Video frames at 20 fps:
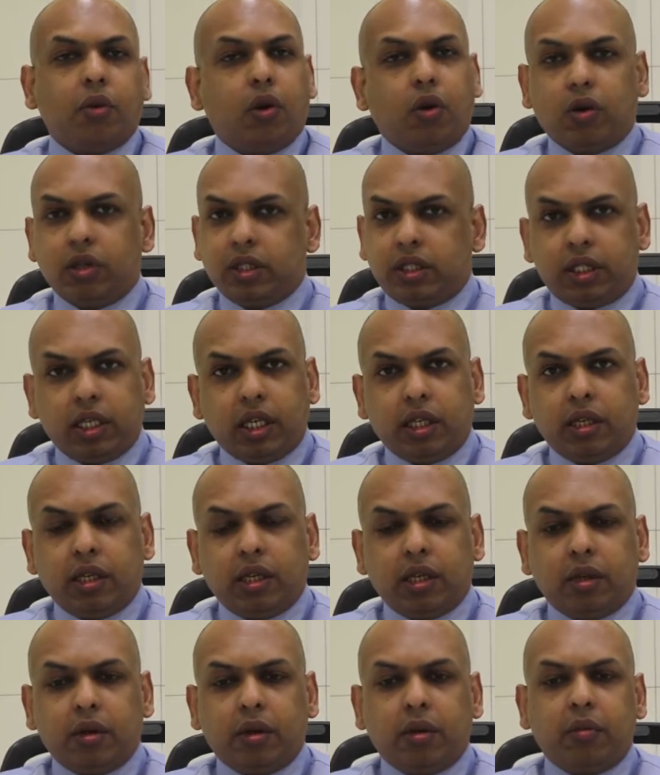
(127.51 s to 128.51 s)
All said,
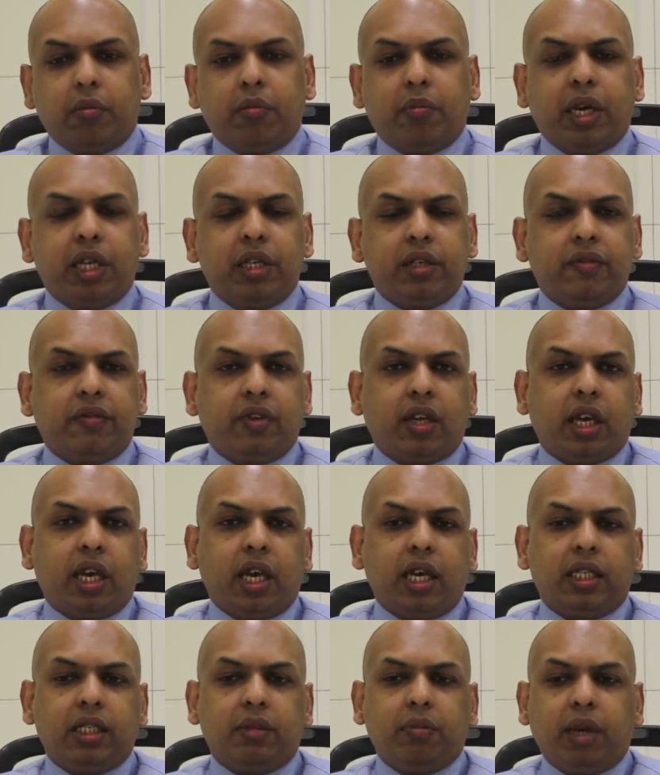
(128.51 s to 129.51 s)
palliative
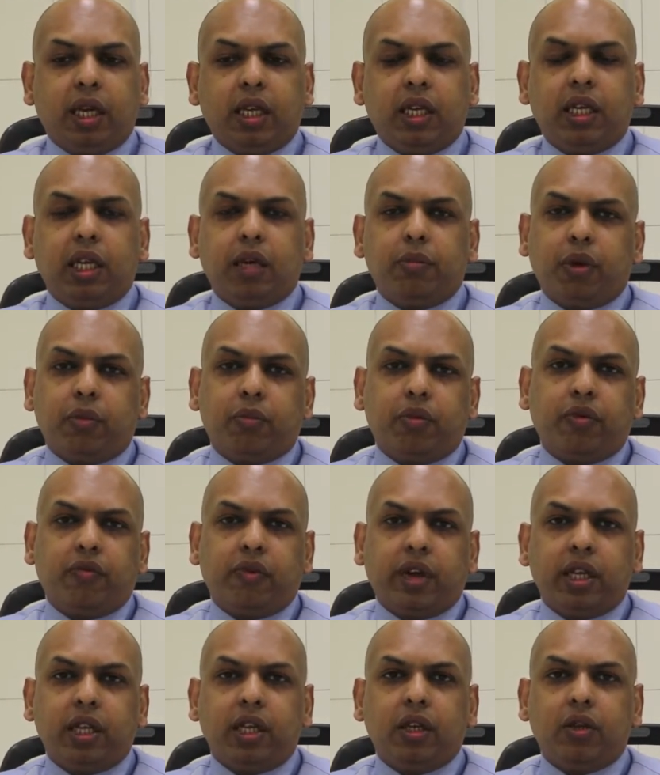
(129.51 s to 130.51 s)
care is mainly about
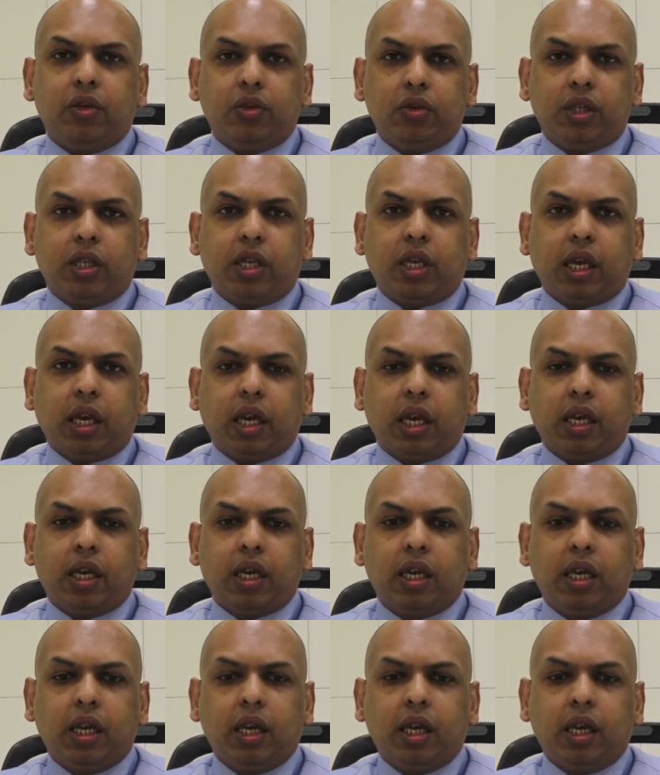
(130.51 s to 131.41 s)
providing good care